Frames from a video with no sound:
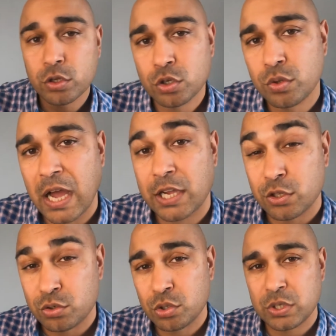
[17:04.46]
you do that,
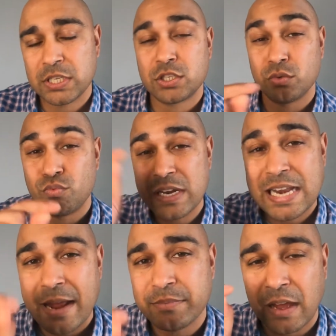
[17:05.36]
you do need to
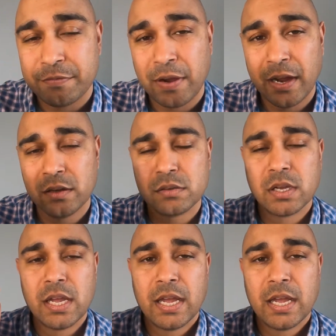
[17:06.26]
rename that file.